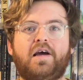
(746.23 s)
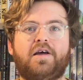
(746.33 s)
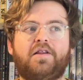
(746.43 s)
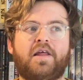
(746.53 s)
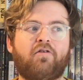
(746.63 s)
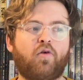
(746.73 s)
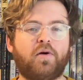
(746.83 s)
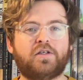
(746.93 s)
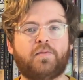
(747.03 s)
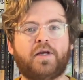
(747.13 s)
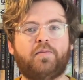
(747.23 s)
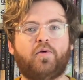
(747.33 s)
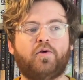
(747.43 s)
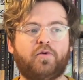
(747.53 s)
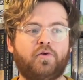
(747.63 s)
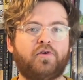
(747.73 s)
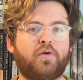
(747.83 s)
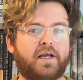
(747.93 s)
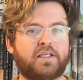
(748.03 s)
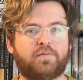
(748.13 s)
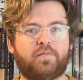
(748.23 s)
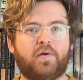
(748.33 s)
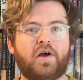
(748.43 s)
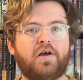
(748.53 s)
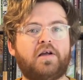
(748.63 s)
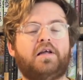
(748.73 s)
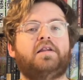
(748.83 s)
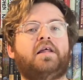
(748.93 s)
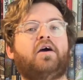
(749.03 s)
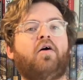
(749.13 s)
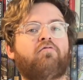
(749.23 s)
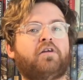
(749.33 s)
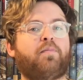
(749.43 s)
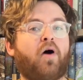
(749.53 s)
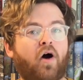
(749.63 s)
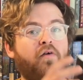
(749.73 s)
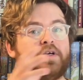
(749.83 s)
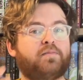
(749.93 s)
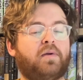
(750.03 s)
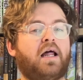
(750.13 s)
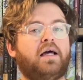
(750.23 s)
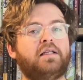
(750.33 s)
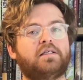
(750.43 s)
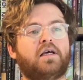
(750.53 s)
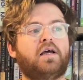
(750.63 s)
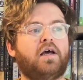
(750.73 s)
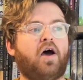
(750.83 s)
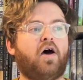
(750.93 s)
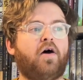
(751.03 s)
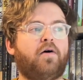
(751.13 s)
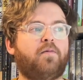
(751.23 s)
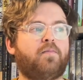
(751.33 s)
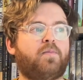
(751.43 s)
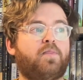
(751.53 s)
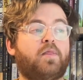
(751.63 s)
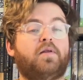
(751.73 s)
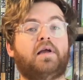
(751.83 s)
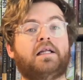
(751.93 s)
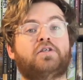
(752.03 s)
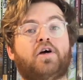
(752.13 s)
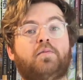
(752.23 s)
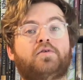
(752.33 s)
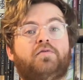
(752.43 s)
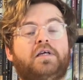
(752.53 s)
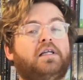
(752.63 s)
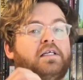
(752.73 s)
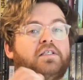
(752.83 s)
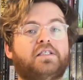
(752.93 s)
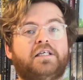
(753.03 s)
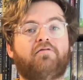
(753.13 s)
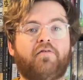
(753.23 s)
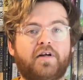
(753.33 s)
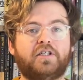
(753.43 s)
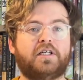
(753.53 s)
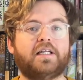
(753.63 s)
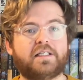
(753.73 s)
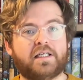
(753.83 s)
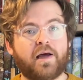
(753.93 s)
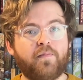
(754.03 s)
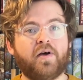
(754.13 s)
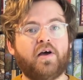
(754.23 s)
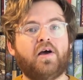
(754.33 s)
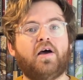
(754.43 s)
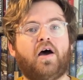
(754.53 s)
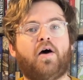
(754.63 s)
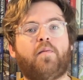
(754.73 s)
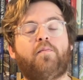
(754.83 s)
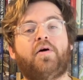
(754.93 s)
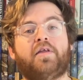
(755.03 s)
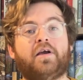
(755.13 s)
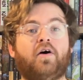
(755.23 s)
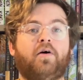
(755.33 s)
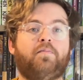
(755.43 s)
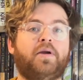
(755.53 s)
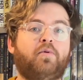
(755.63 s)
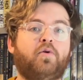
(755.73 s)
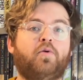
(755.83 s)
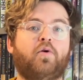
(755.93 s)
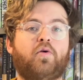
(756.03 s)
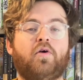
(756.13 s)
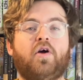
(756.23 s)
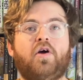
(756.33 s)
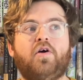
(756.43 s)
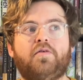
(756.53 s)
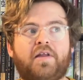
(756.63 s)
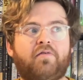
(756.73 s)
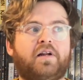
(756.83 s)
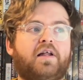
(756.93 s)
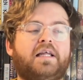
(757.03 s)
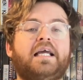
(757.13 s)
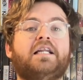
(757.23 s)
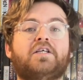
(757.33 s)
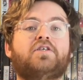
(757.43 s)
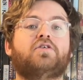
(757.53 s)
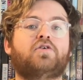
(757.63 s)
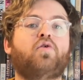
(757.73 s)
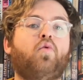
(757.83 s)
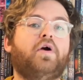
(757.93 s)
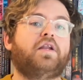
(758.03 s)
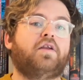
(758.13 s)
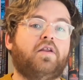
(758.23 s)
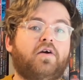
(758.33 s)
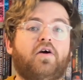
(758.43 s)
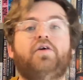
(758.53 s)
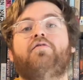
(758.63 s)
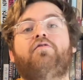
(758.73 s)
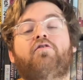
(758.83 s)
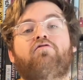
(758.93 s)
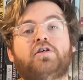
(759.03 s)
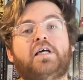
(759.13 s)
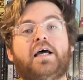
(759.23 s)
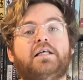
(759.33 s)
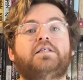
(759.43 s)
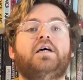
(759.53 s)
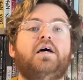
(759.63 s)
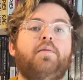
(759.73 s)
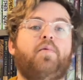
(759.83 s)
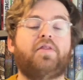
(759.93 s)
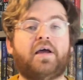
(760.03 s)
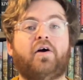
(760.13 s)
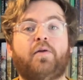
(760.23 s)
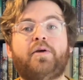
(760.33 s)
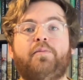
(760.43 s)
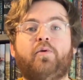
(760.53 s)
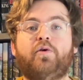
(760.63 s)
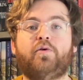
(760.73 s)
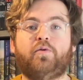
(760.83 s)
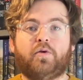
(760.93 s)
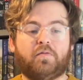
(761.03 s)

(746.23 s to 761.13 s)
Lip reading: they're almost the people who you don't they aren't really part of his plans, in terms of he isn't seeking revenge against them, but they are people who are definitely like the innocents caught in the kind of the crosshairs, but they are the people who